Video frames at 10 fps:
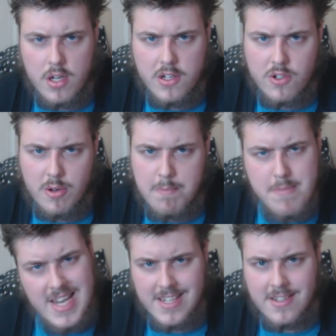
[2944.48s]
and your
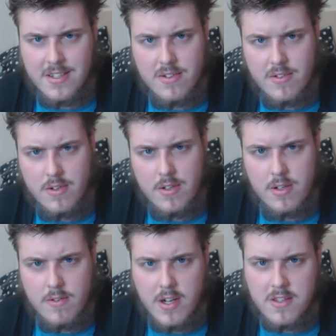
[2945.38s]
militant
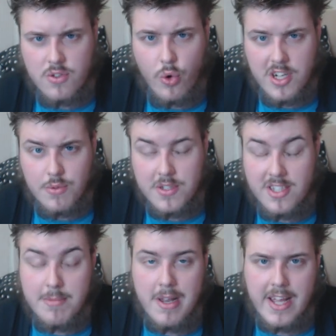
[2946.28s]
friends try to
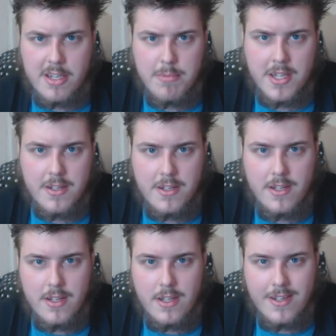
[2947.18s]
assimilate me
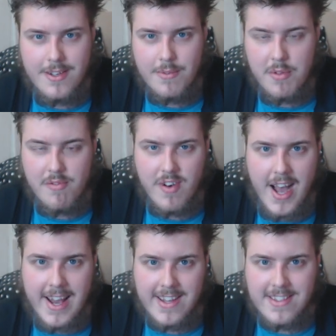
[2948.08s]
with
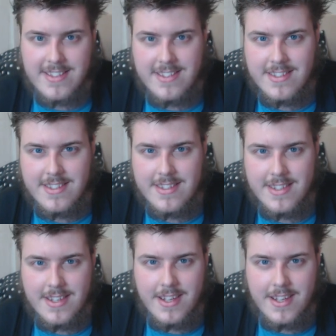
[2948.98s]
violence,